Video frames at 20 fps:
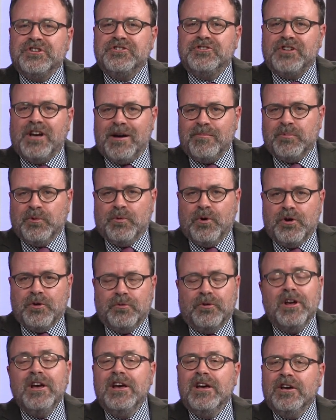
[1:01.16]

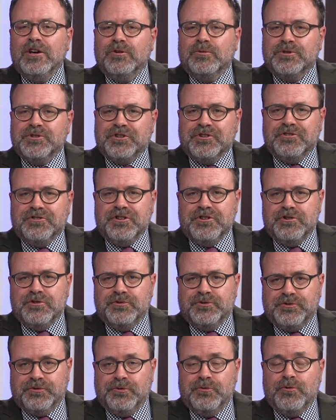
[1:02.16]
Chaperone, which
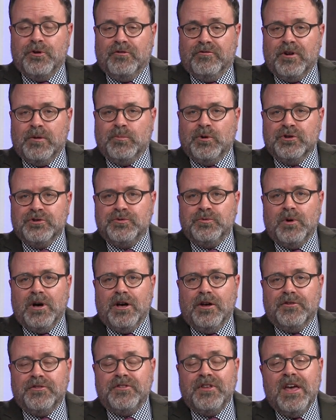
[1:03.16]
continues through November
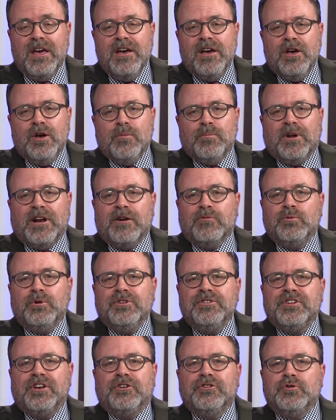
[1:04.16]
12th. But I
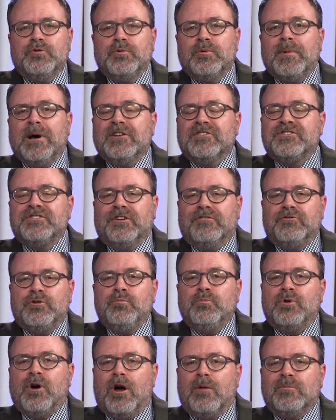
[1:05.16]
will tell you about
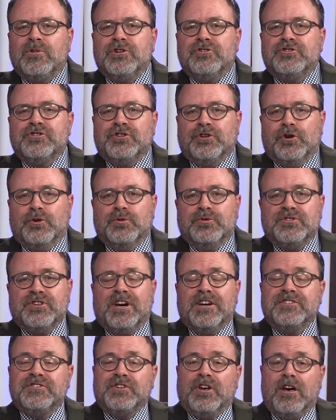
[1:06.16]
several prominent shows
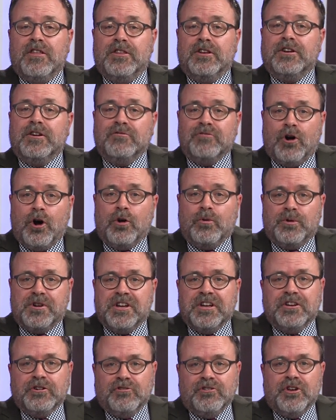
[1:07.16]
I saw that have
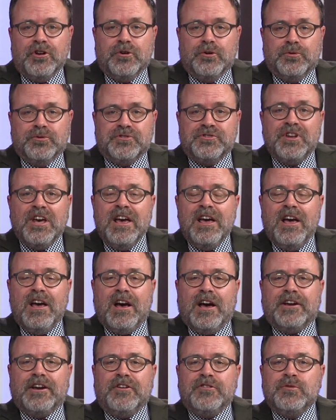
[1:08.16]
already closed.
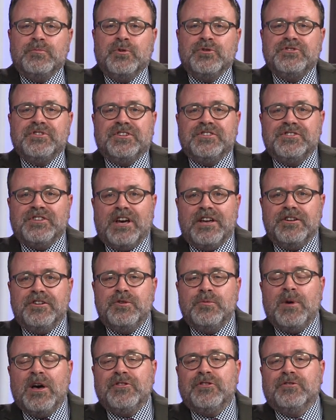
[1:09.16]
I got the most
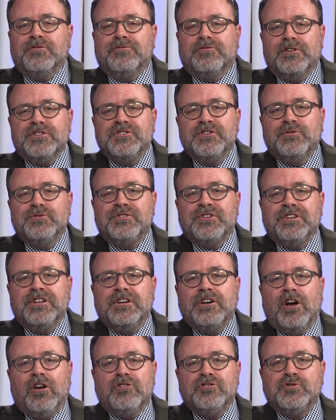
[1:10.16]
excited about the Fresno City
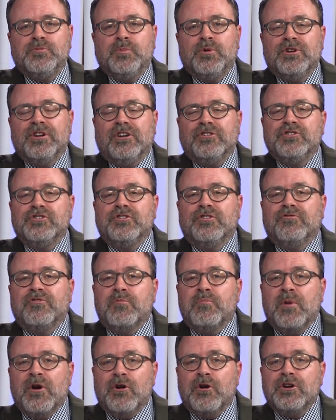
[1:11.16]
College production of
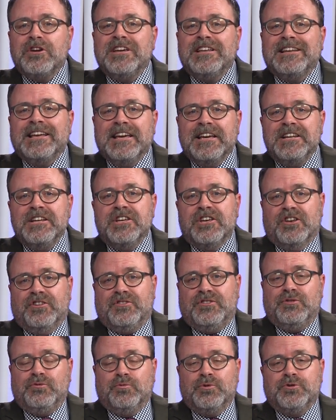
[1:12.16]
American
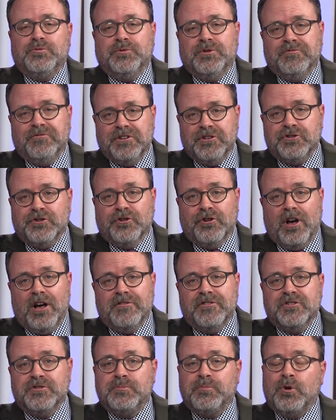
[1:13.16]
Idiot, which we featured
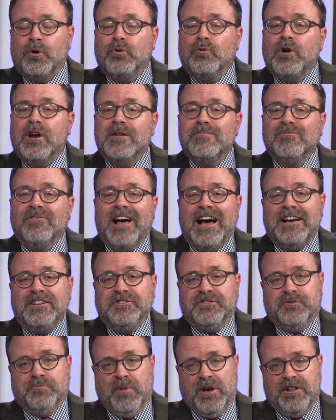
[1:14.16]
on this program
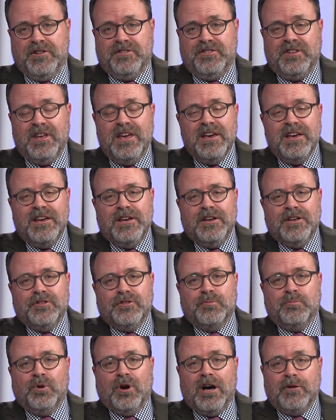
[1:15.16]
last month.
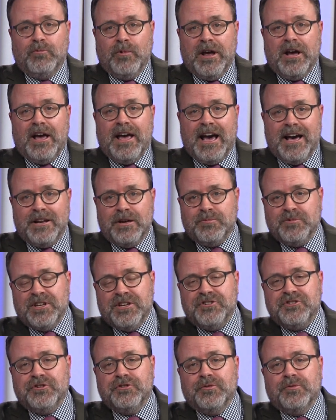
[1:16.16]
The Broadway
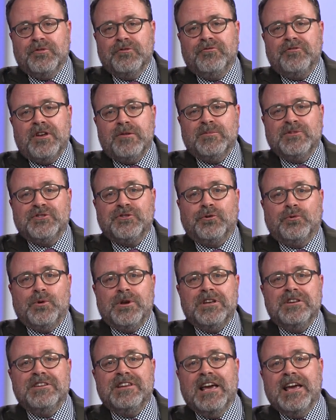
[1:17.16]
adaptation of the famous
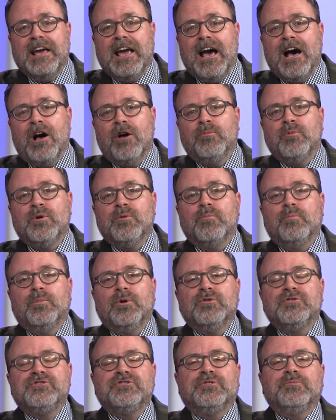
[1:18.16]
Green Day album
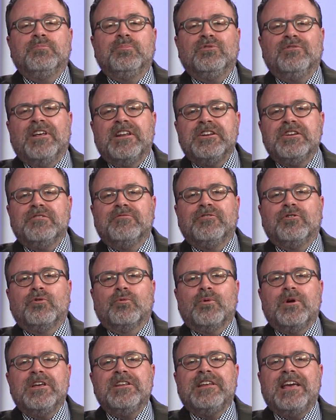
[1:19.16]
boasted plenty of
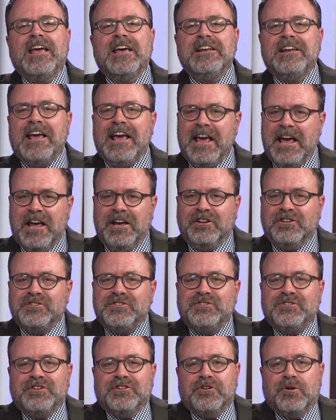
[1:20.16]
grit and
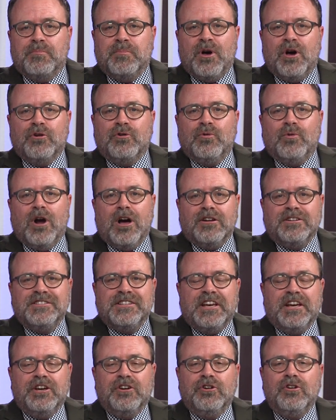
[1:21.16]
angst in a punk rock
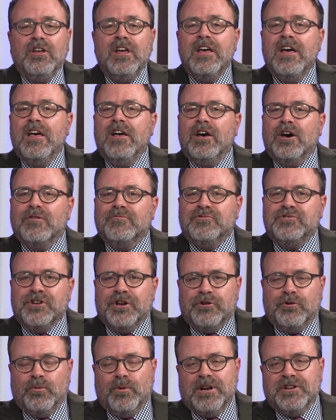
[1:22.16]
tale of
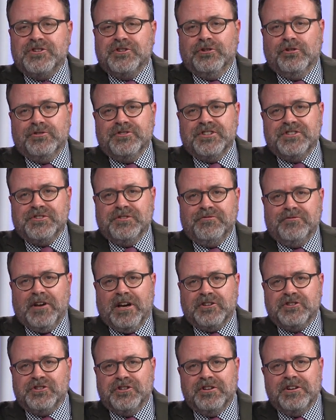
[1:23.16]
generational
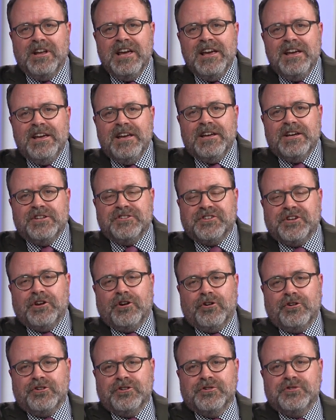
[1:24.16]
disaffection. Its
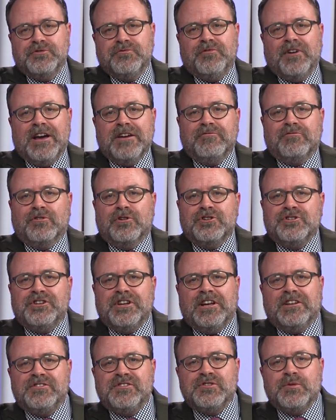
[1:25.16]
characters fight for a
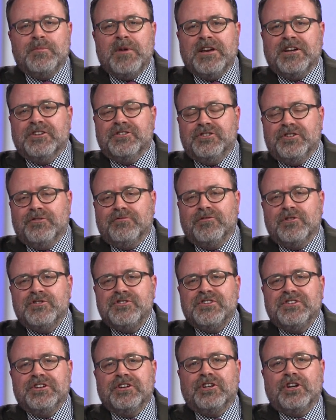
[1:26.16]
chance to make a
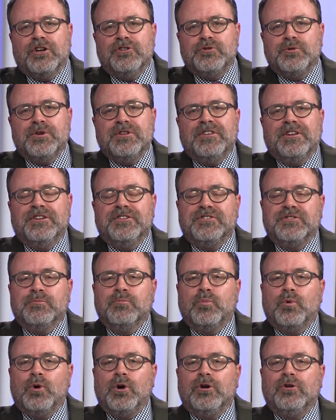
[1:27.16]
difference in a country that is
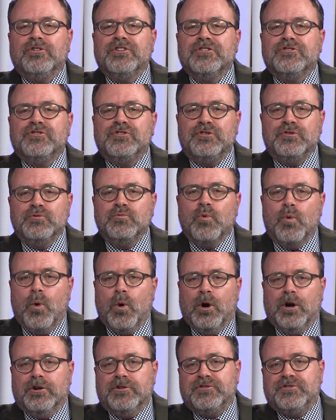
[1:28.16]
embroiled in two
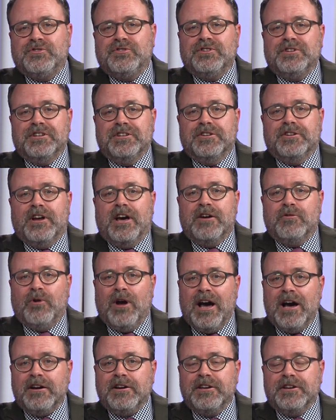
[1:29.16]
wars in
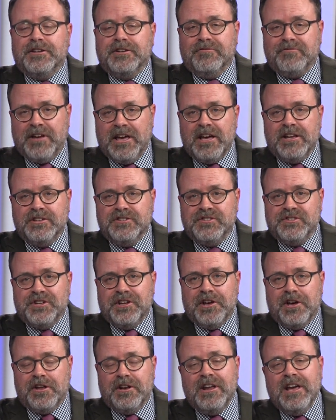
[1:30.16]
Iraq and
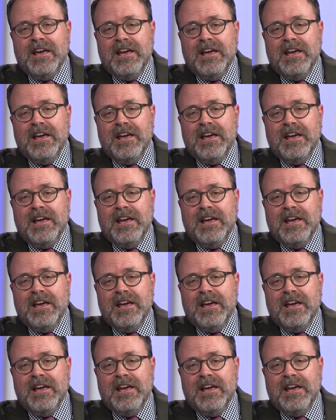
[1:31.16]
Afghanistan.